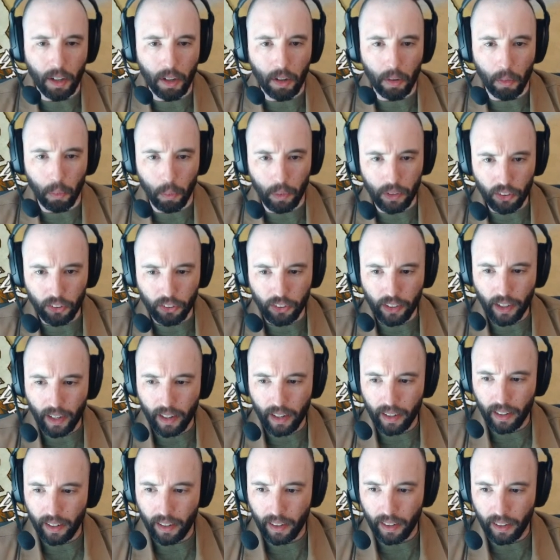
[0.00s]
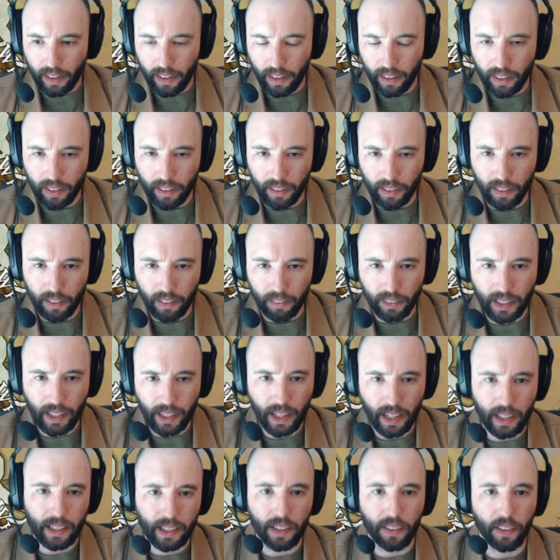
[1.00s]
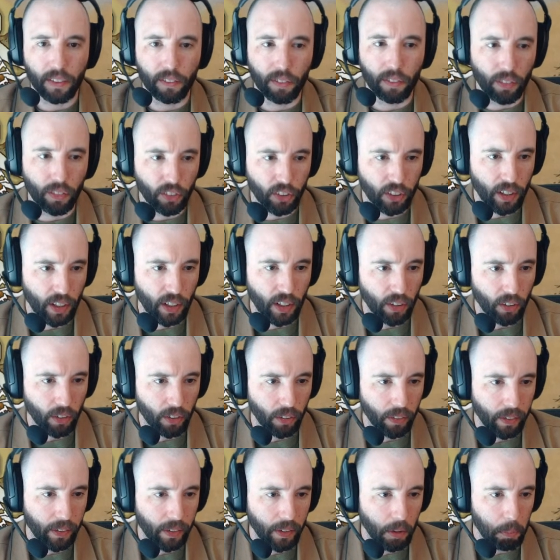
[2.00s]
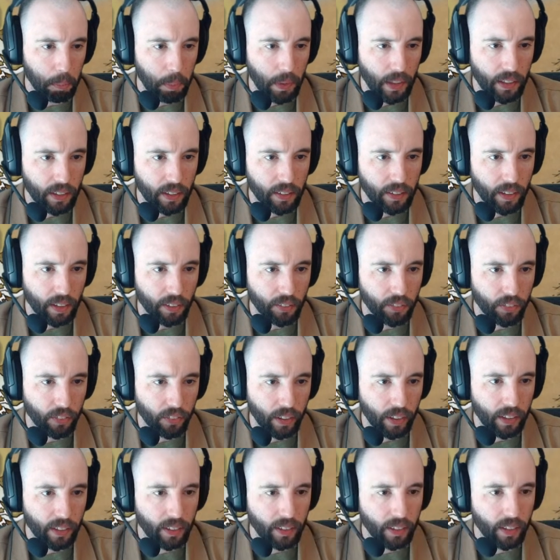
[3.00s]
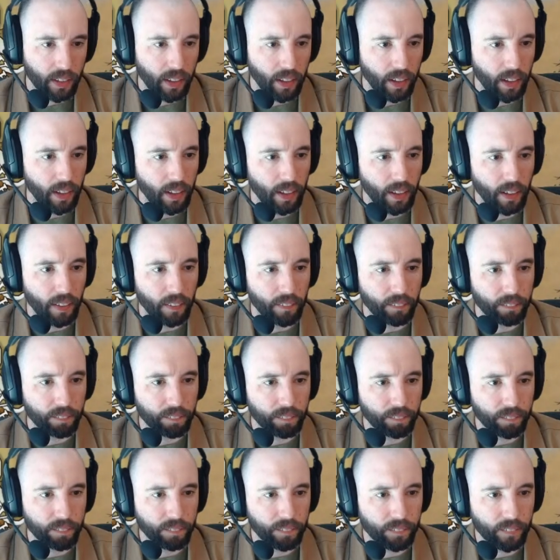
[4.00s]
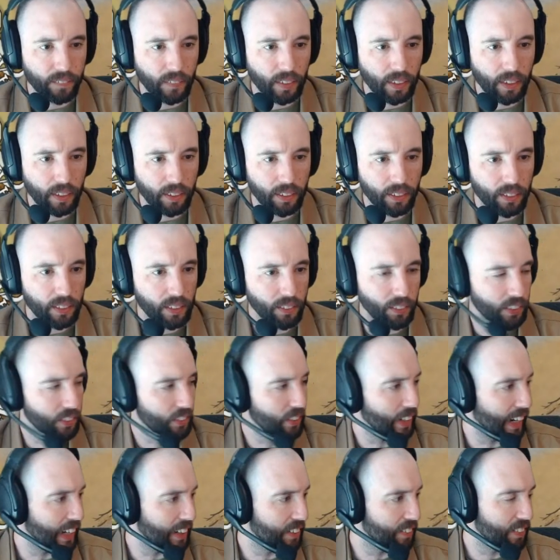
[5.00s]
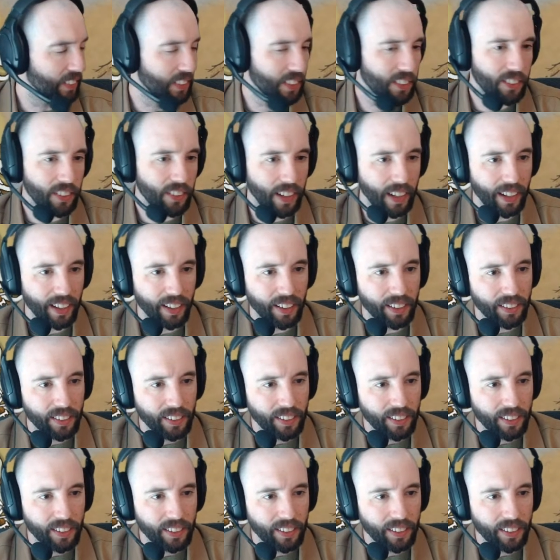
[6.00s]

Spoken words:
We just gotta get the river color a little bit different. Let's see what chat's been saying.